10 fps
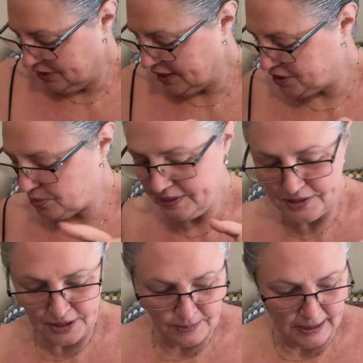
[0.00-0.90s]
I
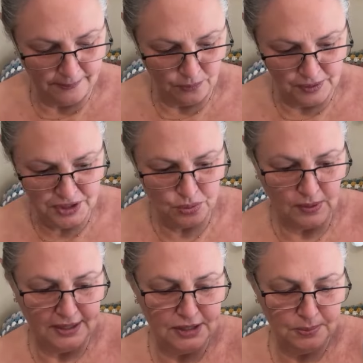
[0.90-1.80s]
twist them up which
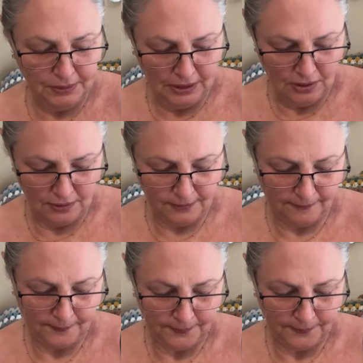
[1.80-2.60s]
ones belong.